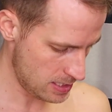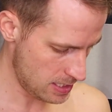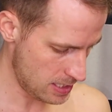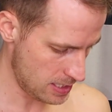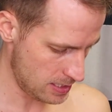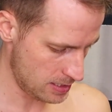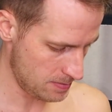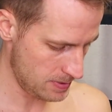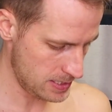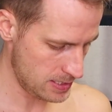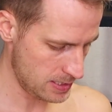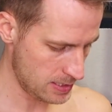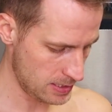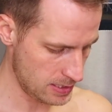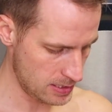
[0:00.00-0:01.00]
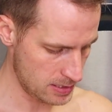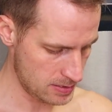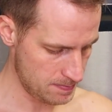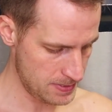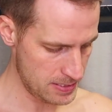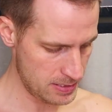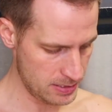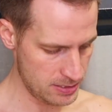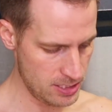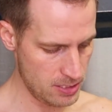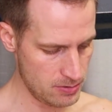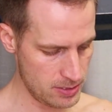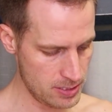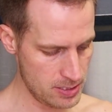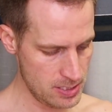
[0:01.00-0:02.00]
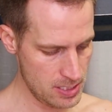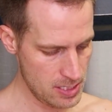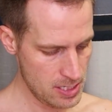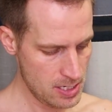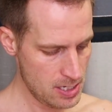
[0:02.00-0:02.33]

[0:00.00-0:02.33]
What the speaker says: It's basically toner